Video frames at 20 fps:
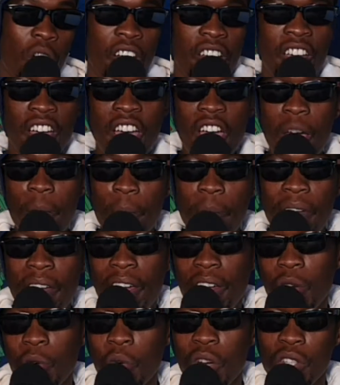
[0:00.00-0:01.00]
what
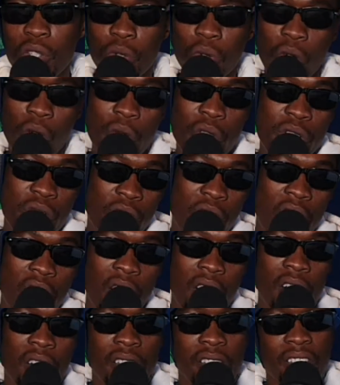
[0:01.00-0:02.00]
happened, what's going
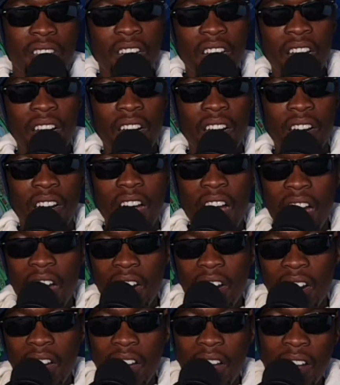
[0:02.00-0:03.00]
on, da da da
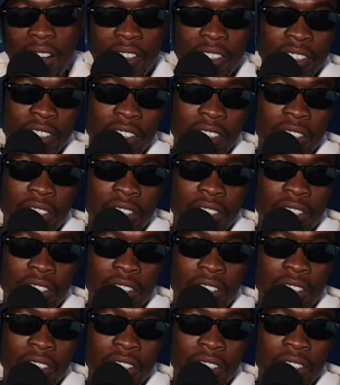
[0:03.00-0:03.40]
da da.